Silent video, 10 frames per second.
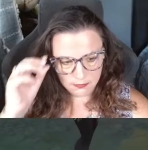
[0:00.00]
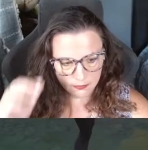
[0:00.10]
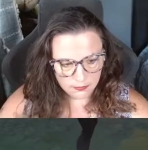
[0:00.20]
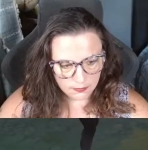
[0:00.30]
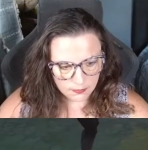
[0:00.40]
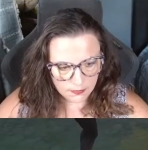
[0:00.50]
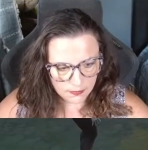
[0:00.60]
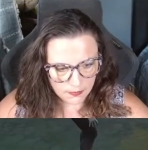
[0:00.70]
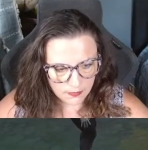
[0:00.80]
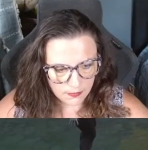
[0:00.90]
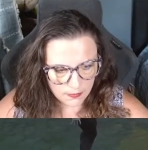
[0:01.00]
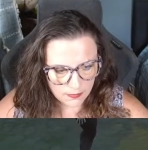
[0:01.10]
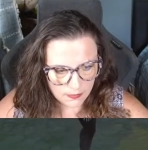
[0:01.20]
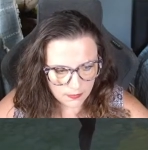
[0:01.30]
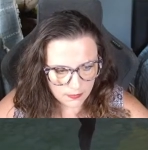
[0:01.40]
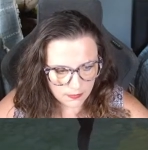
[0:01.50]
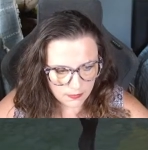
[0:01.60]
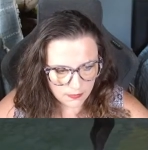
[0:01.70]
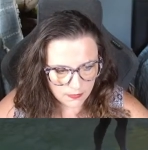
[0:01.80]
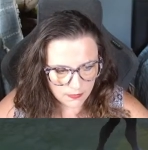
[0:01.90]

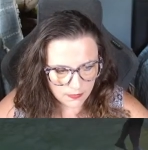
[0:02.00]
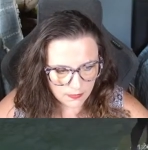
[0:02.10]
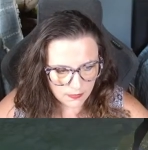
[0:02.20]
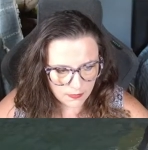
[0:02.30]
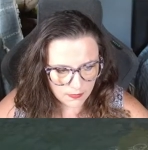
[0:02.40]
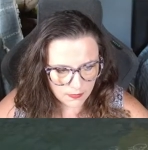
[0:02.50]
(silence)